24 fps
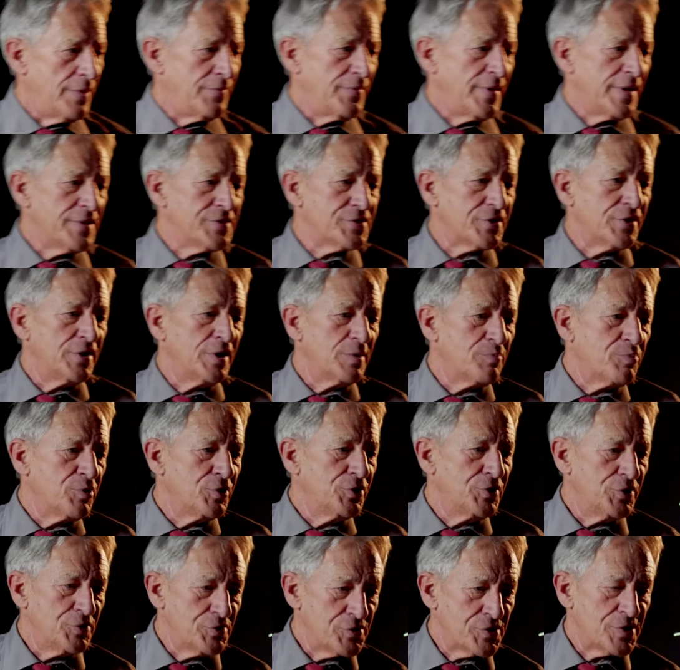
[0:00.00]
And that's going to
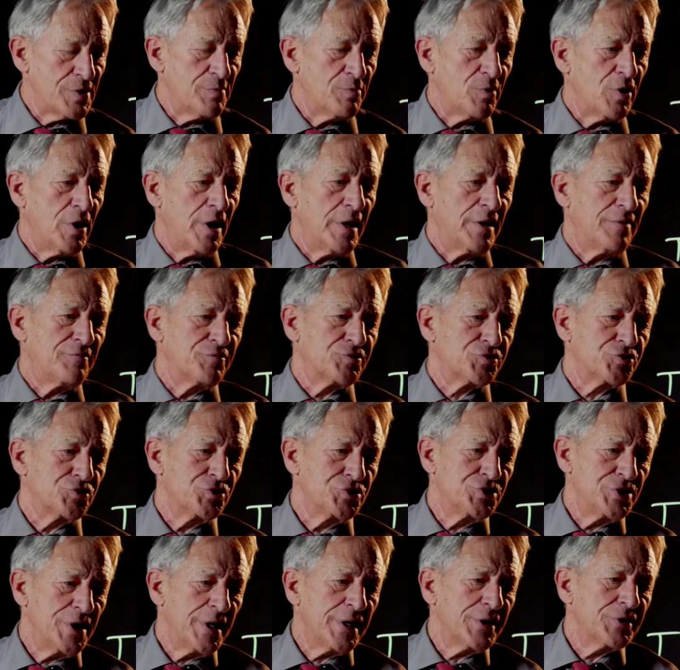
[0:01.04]
produce some kind of
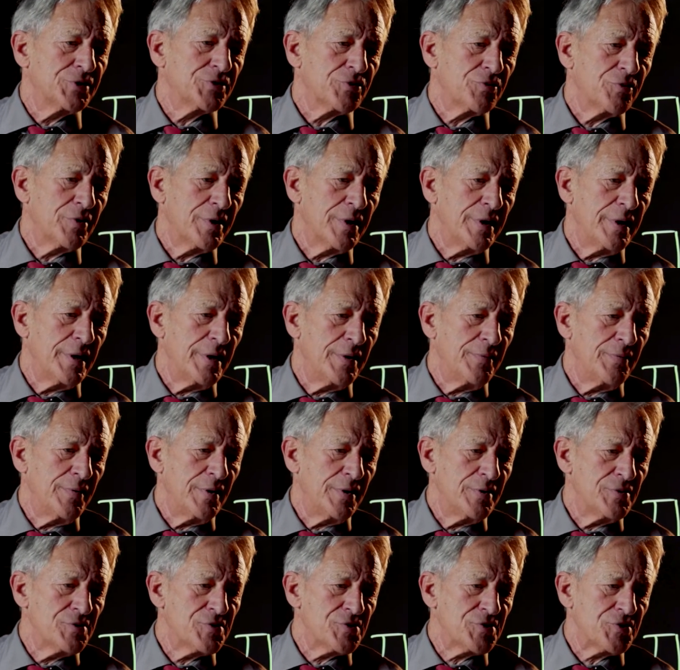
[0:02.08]
trajectory. And
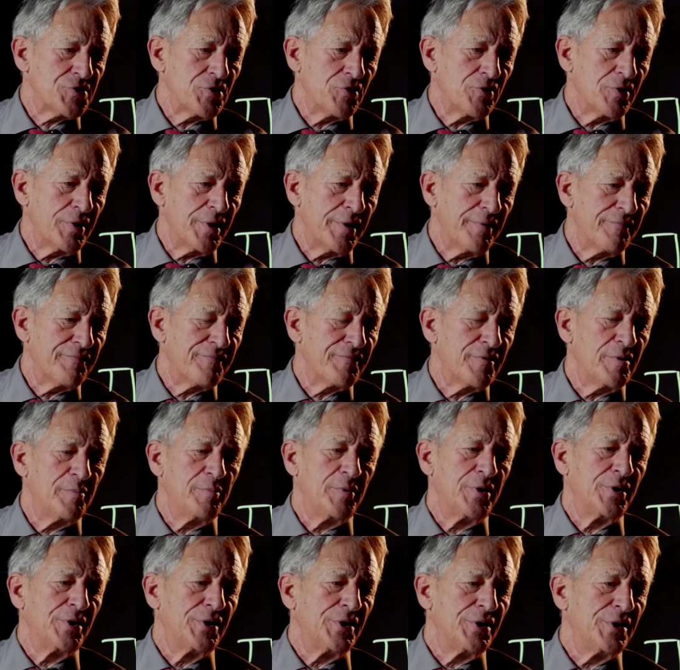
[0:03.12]
then starting
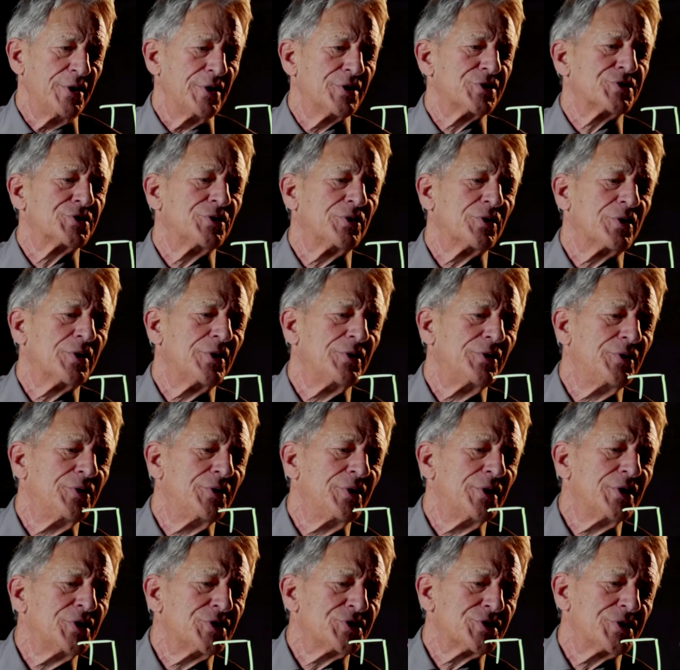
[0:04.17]
from an initial
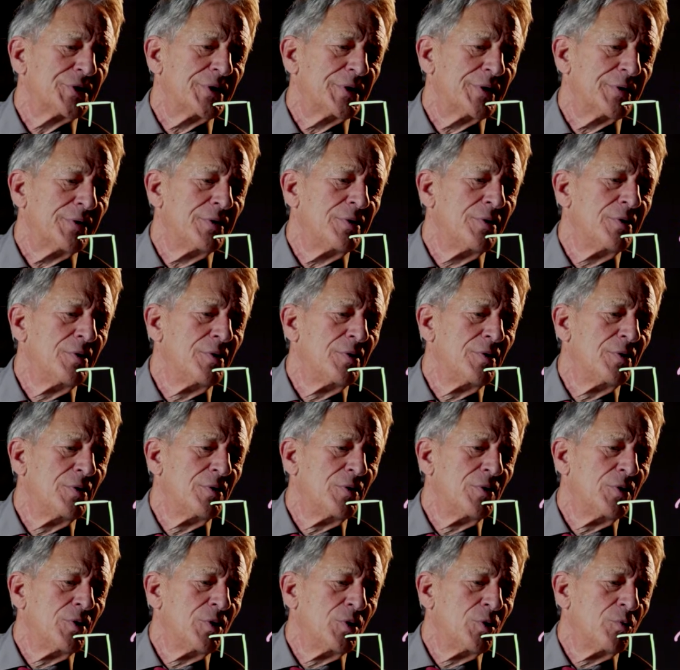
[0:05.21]
condition,
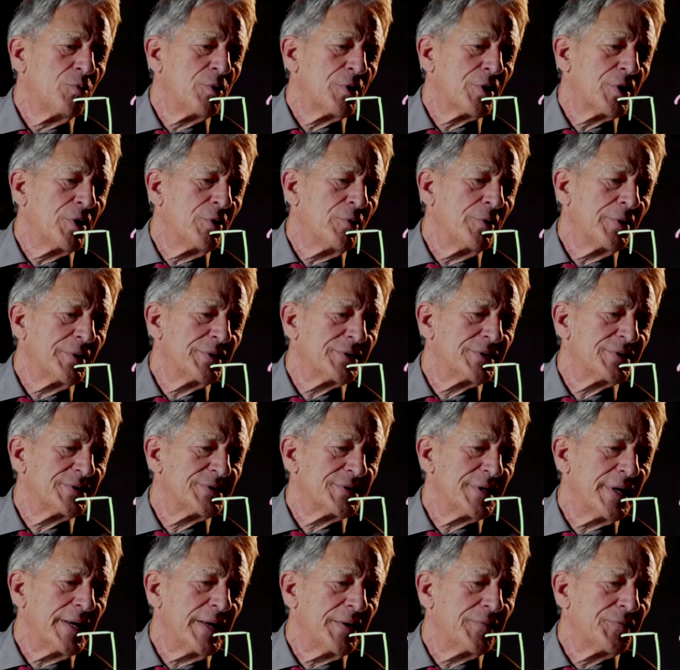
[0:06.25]
we're going to
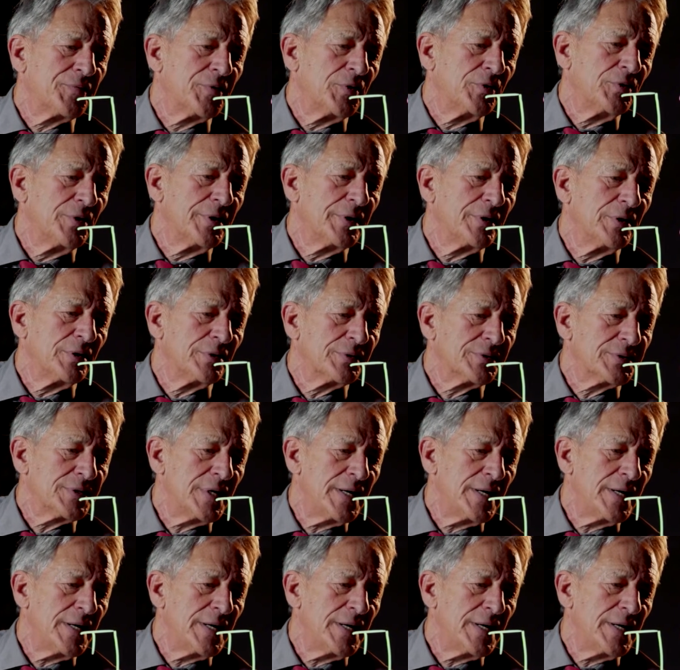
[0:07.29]
take the little